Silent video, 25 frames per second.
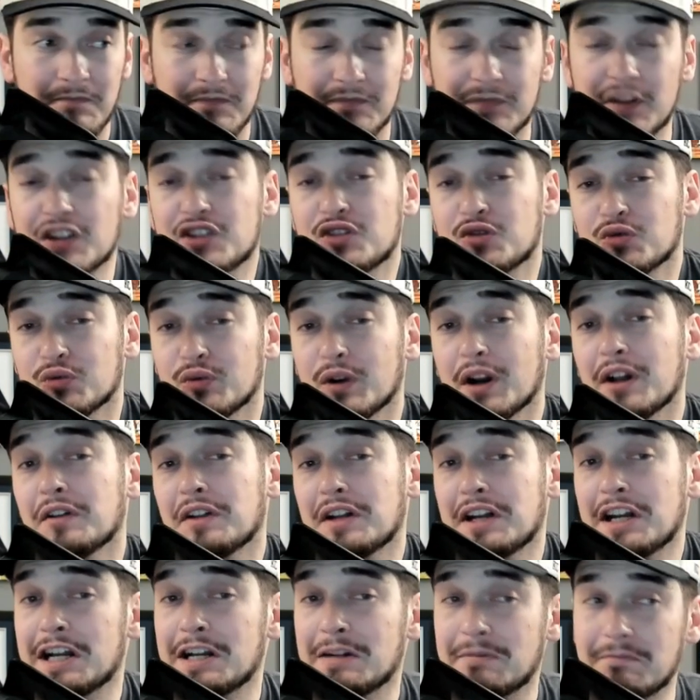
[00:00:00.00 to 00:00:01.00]
That's
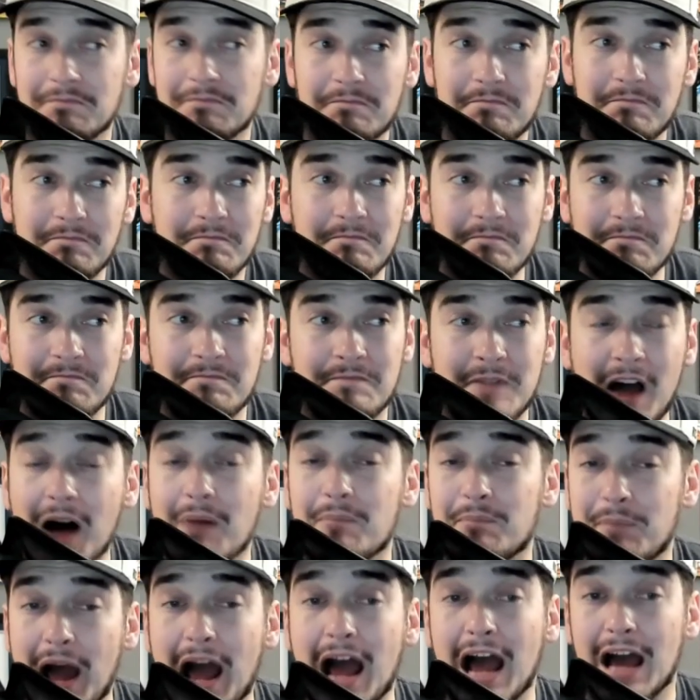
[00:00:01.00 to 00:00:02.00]
really
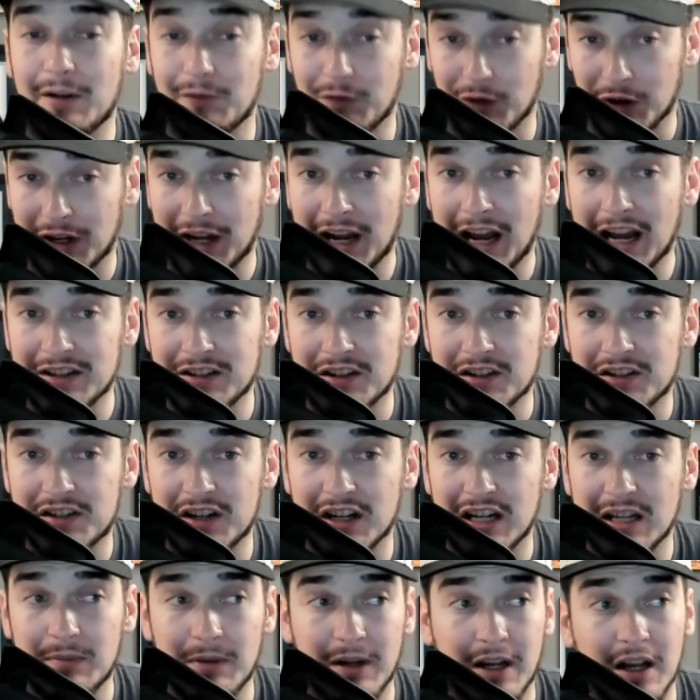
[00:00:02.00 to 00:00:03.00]
not bad for Kansas
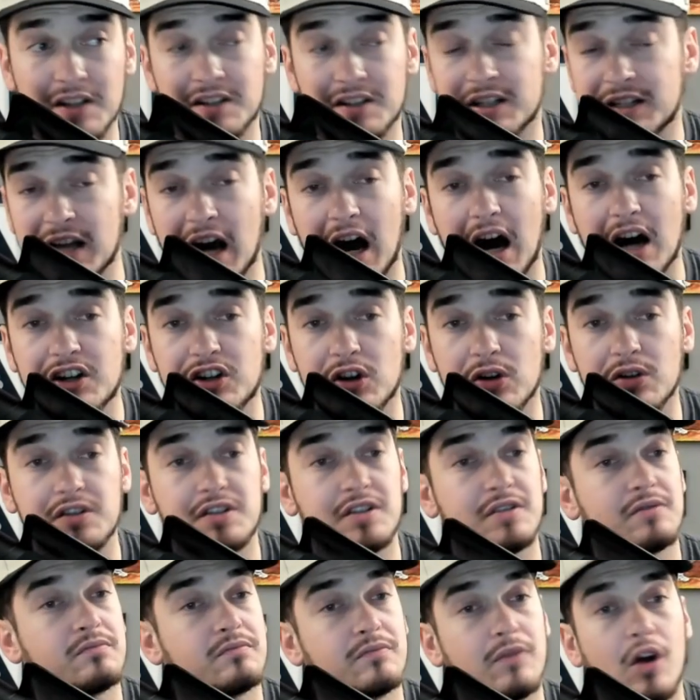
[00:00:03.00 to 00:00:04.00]
City because the
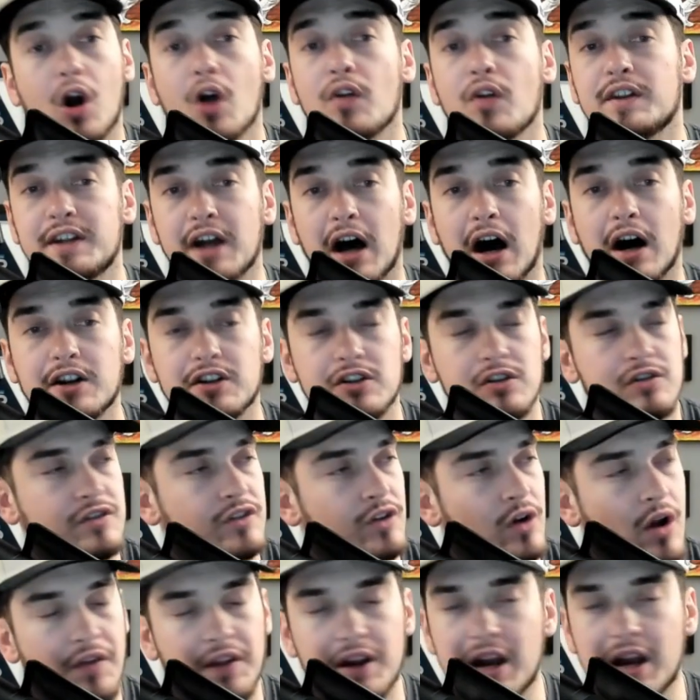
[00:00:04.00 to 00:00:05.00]
Dodgers are the Dodgers.
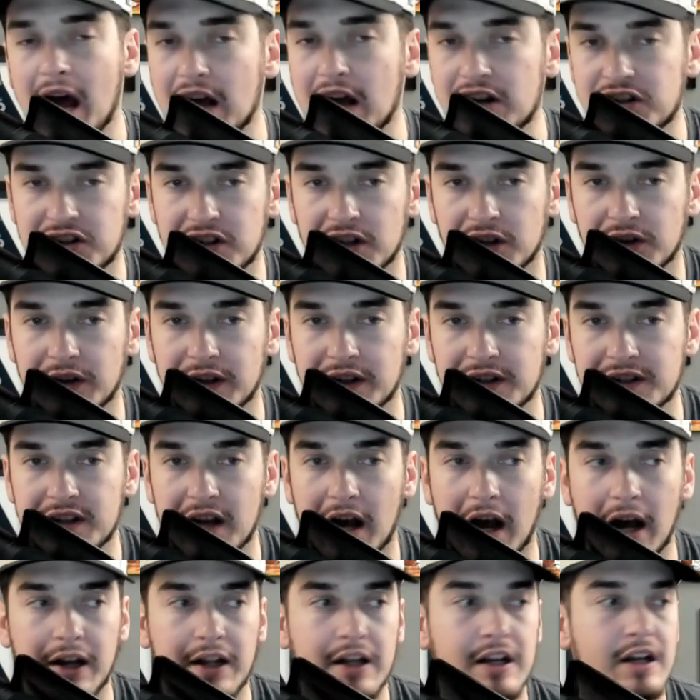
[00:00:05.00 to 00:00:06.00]
They're on the National League side.
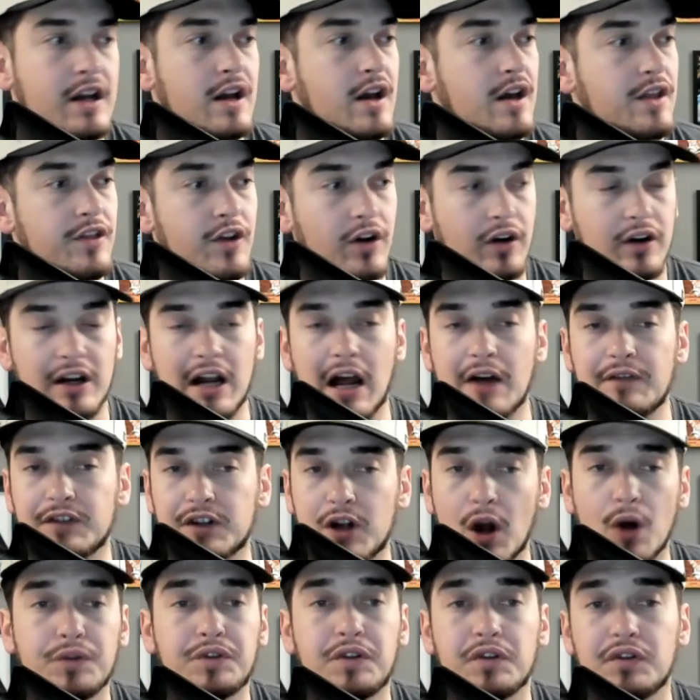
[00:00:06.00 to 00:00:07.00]
They're going to have to
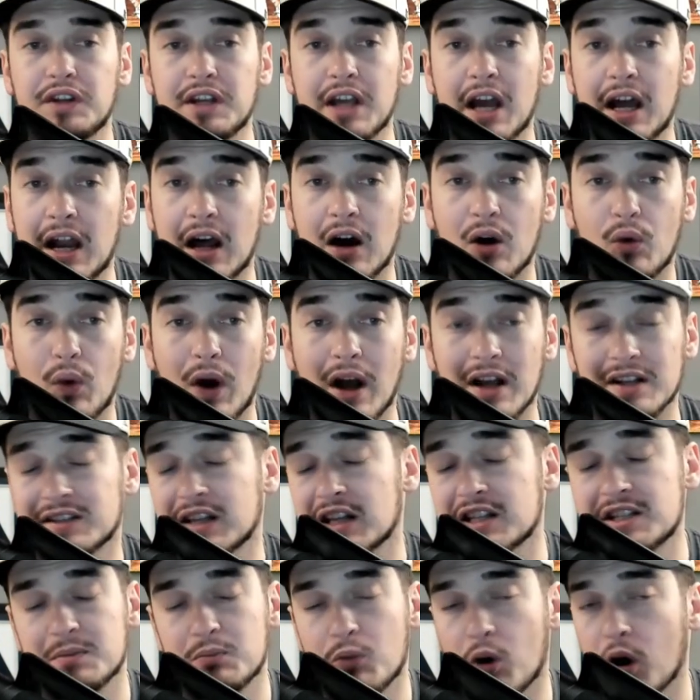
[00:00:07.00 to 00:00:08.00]
go through the NL West.
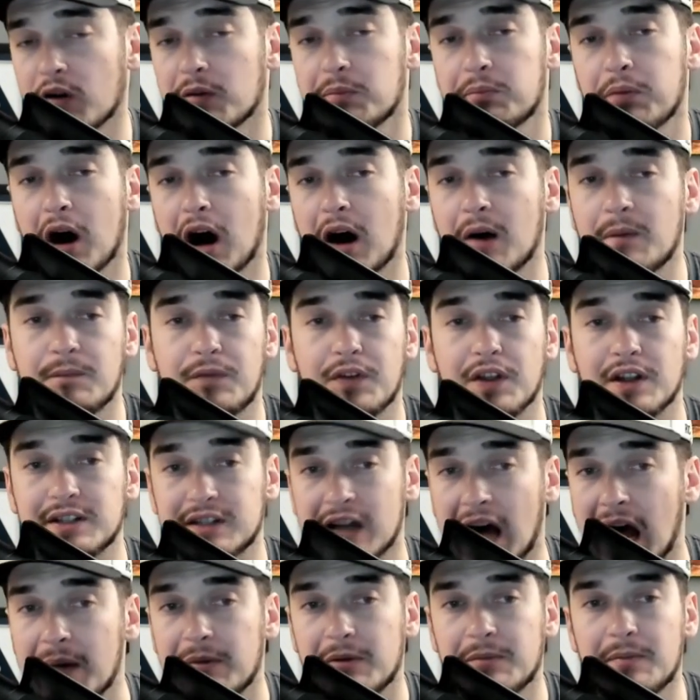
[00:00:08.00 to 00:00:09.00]
That's more of a problem for the
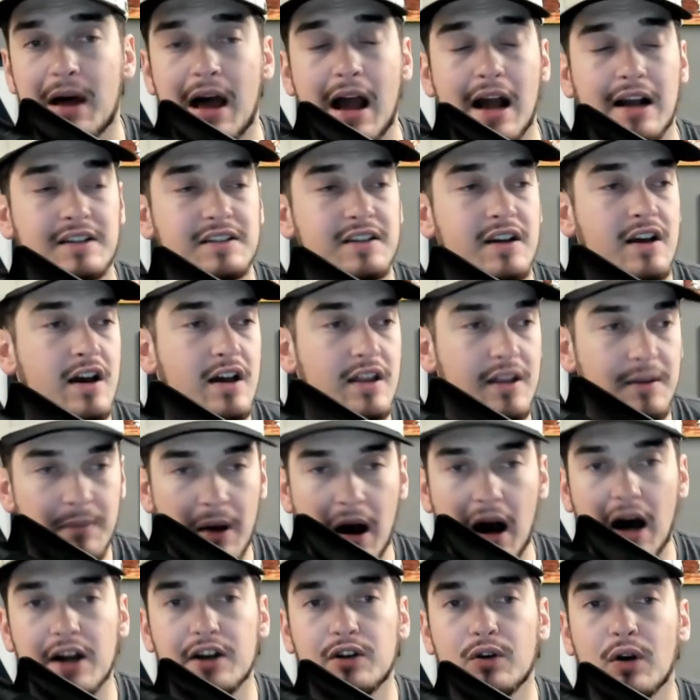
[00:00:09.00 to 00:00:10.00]
Diamondbacks, the
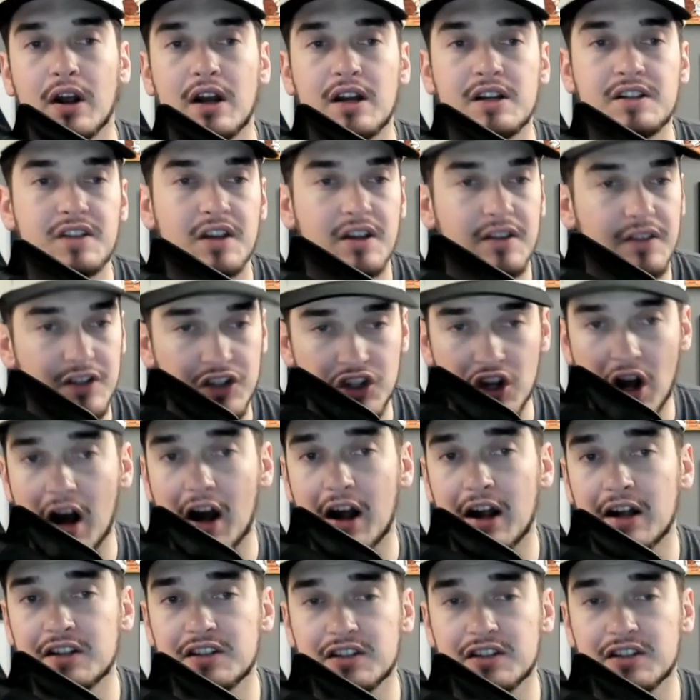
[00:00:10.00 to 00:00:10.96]
Padres, the Giants,